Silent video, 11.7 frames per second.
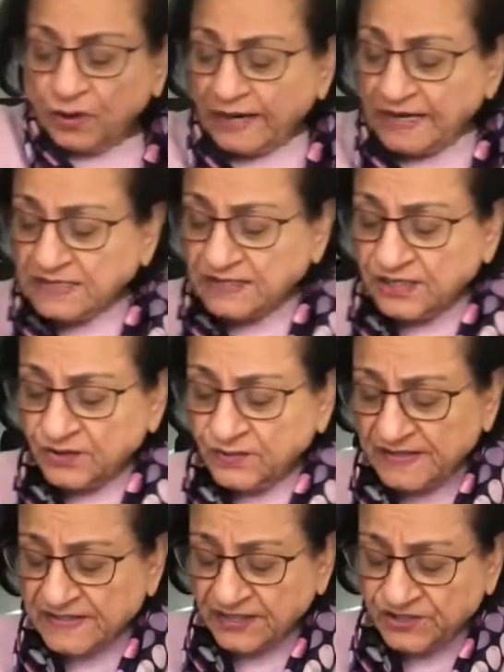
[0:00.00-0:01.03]
else did we
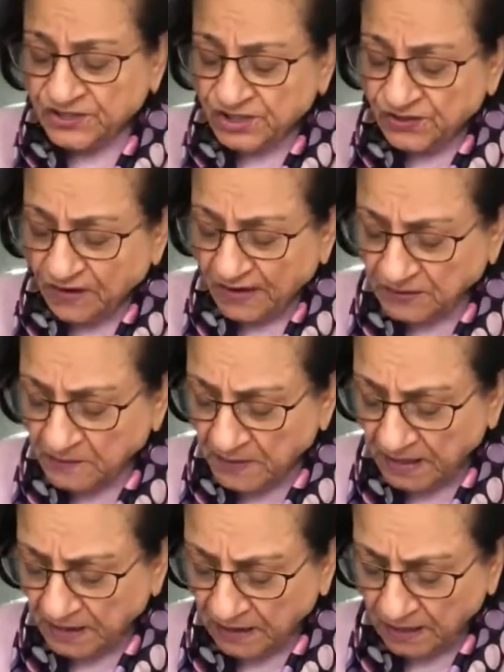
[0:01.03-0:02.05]
say? Jivatma?